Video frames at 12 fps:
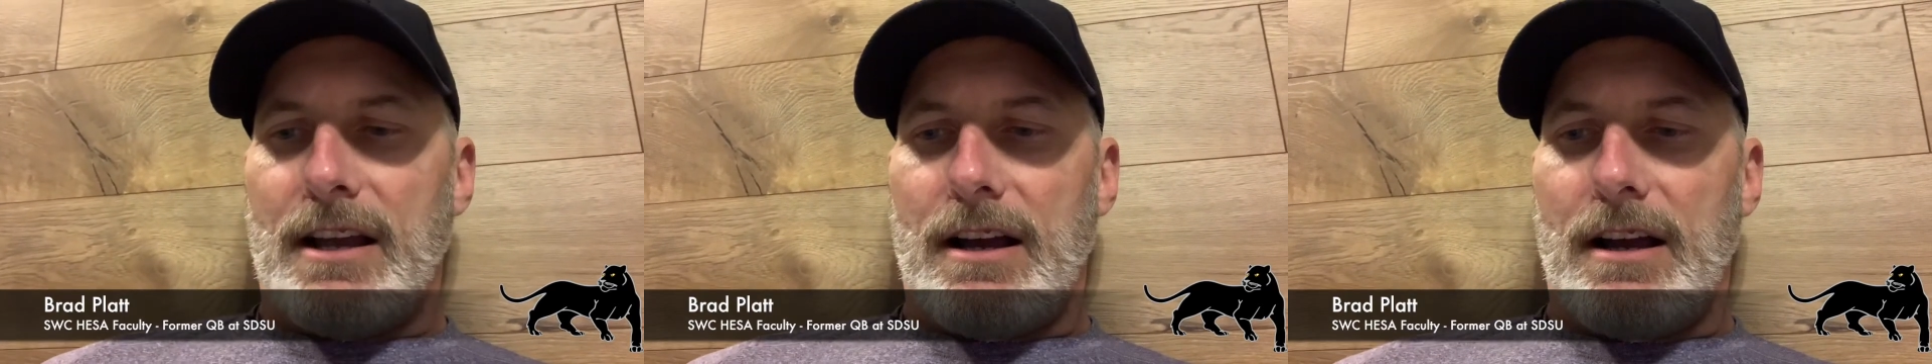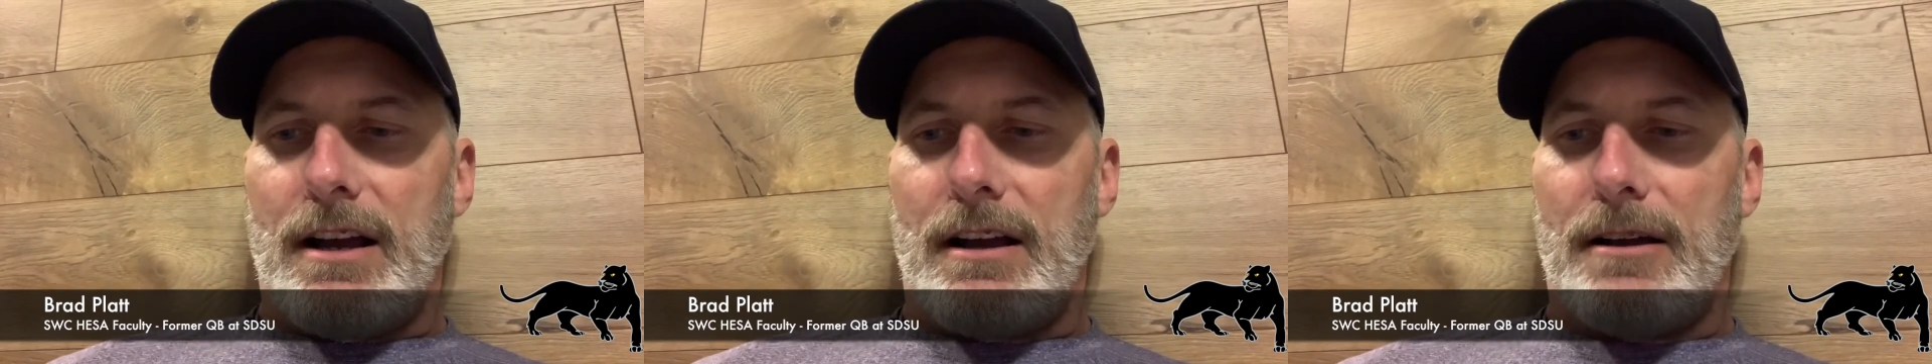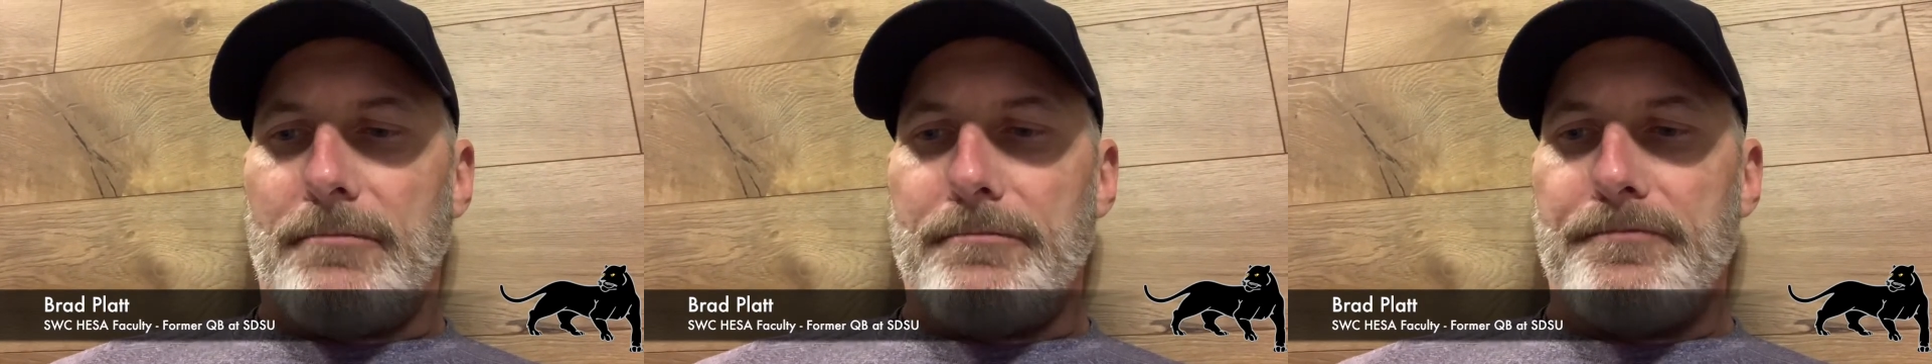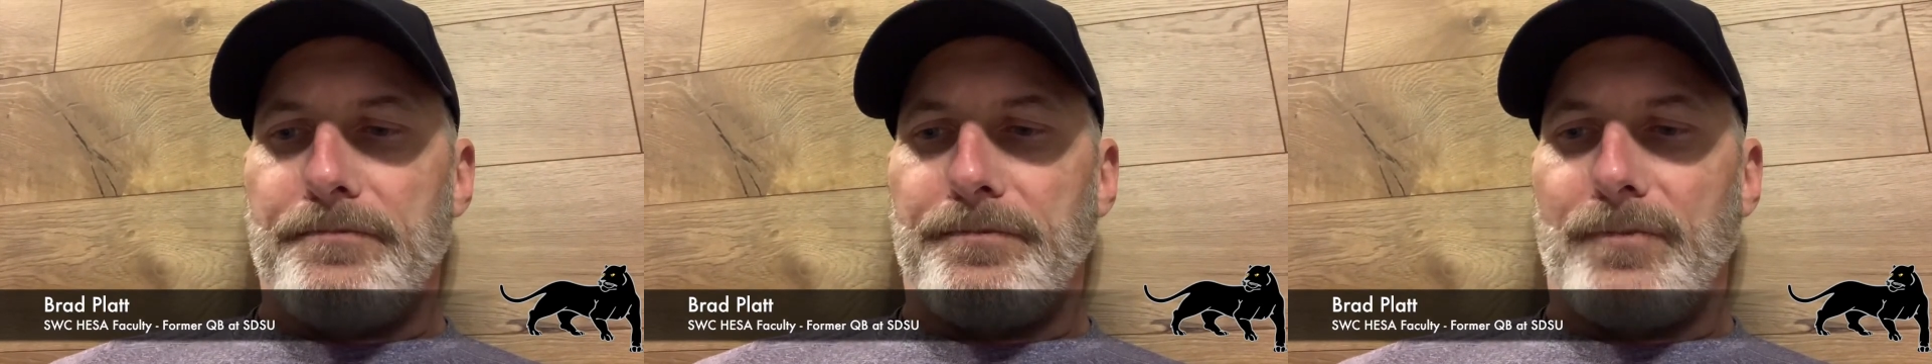
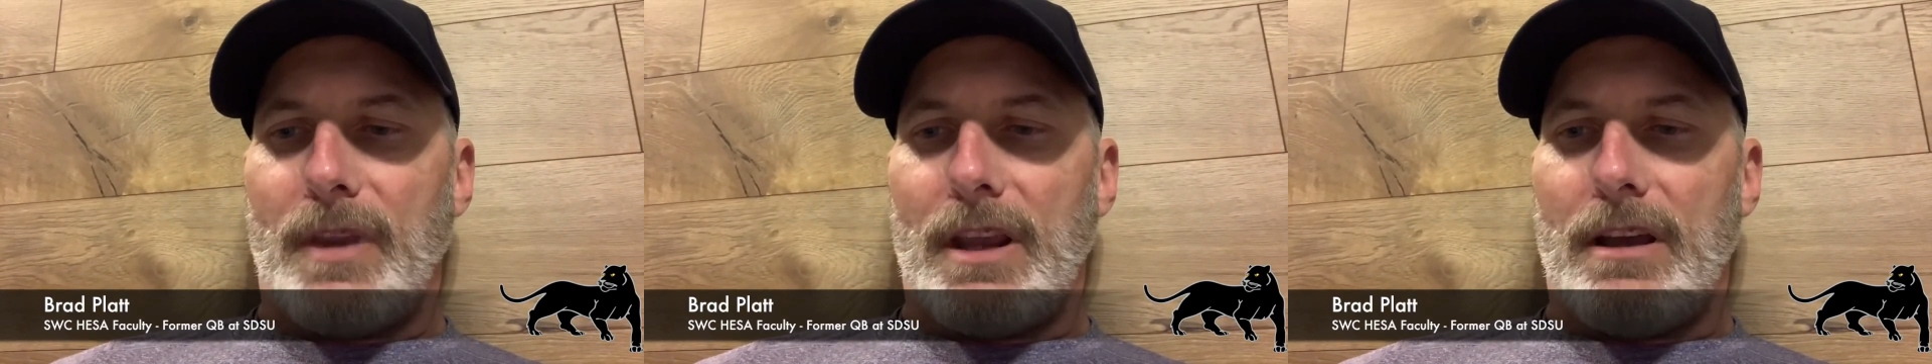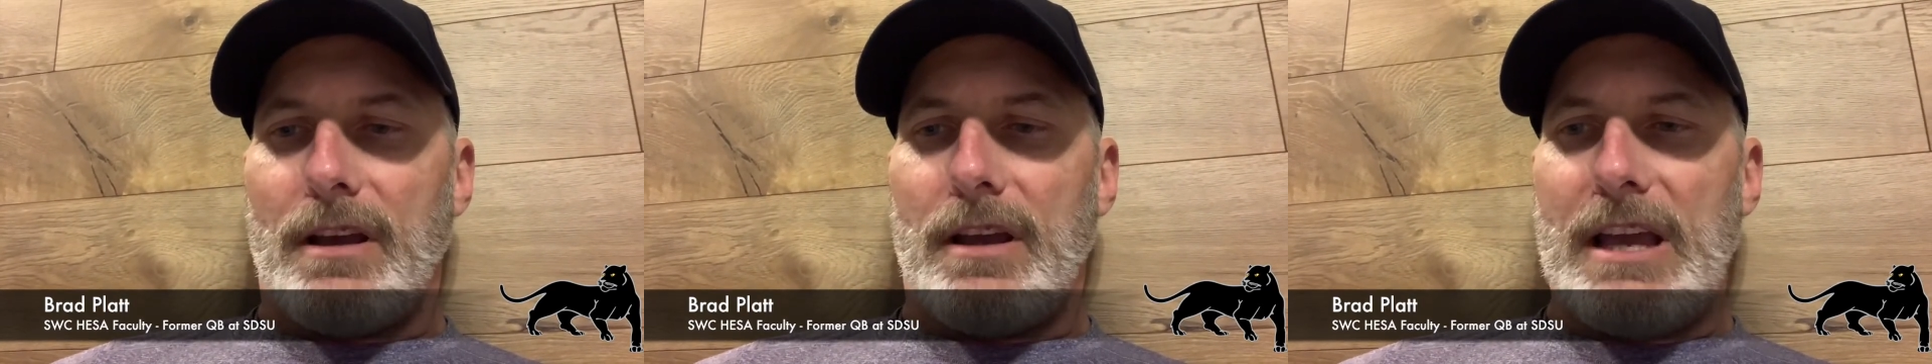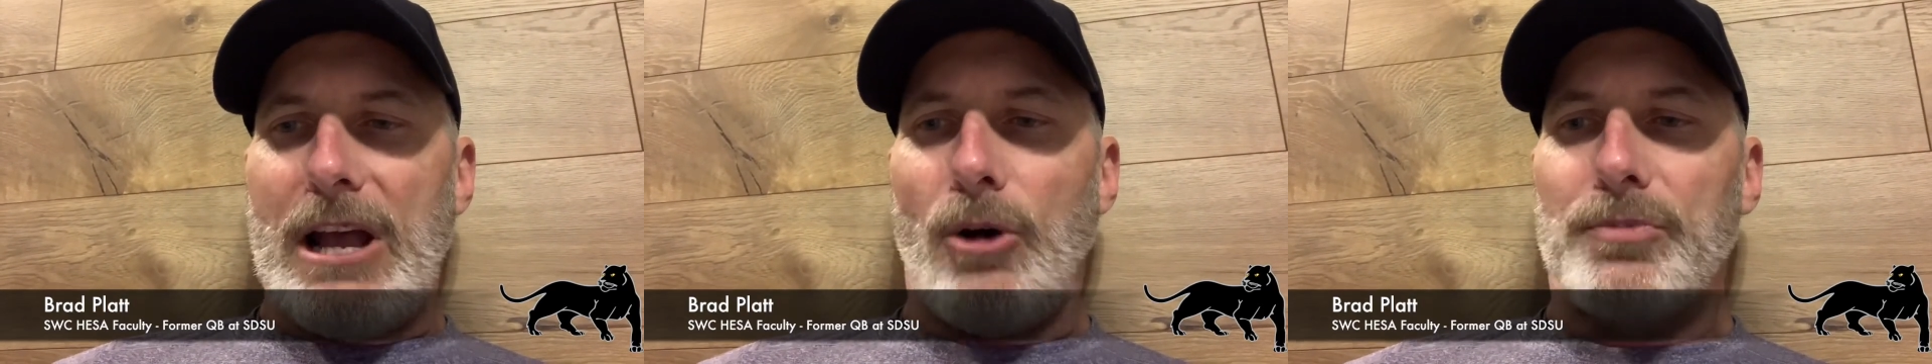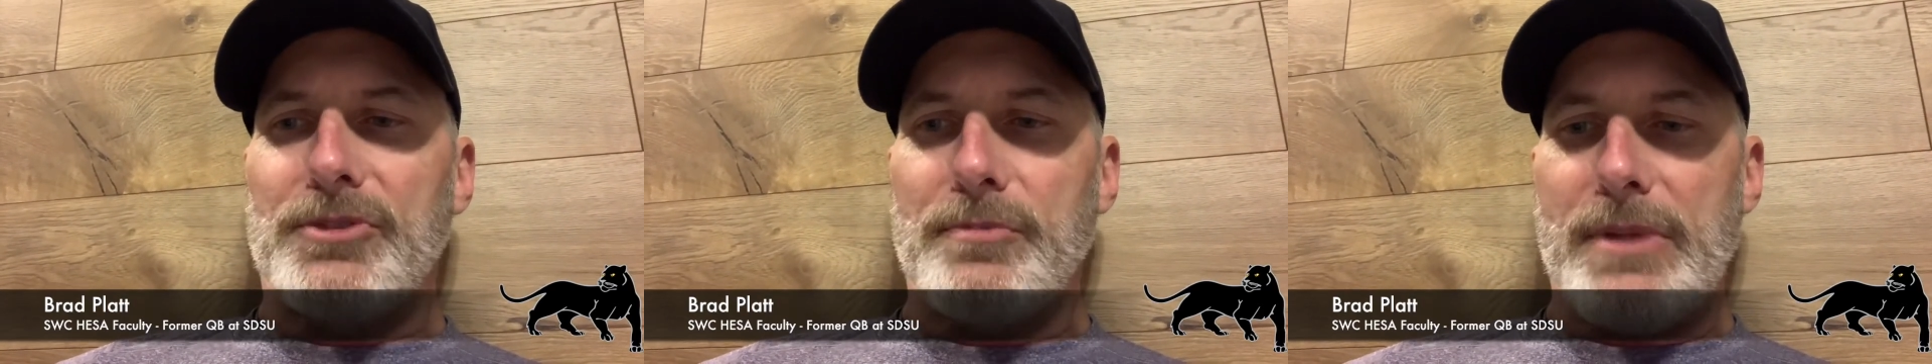
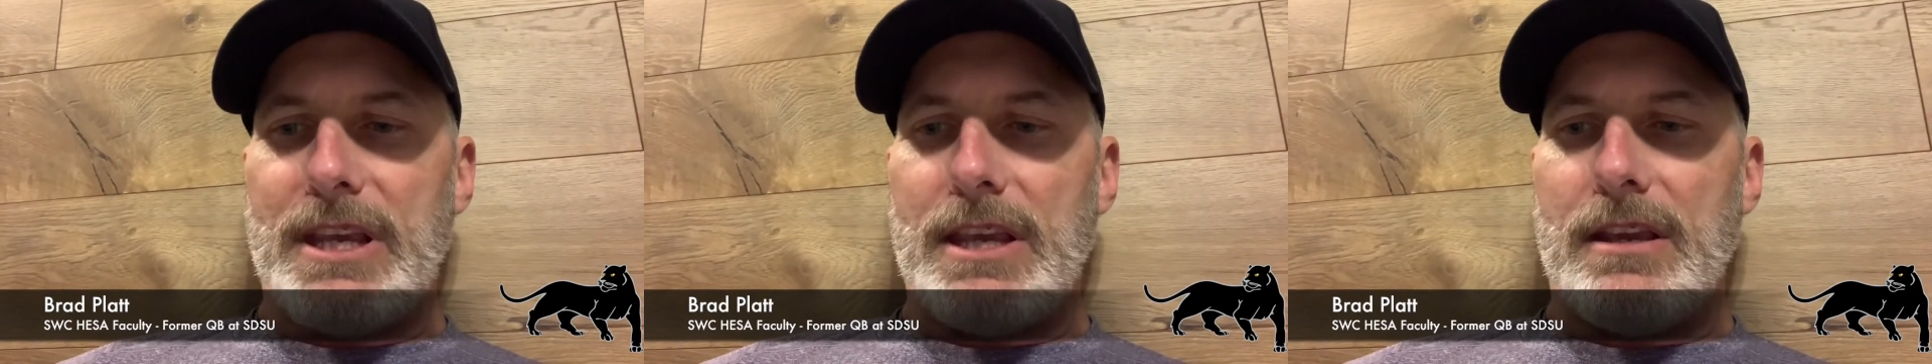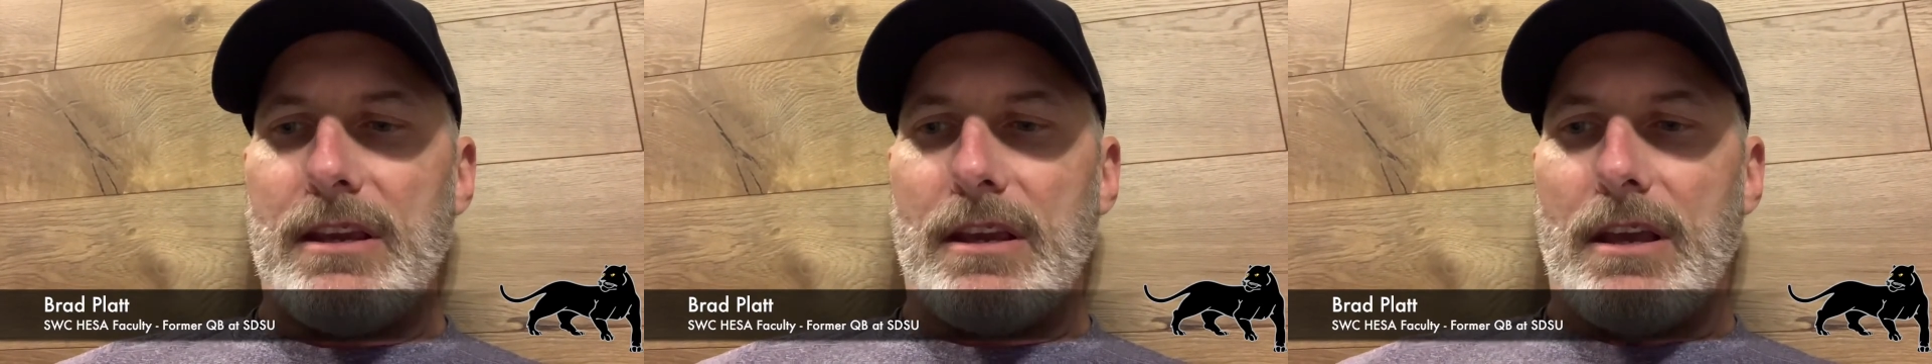helped me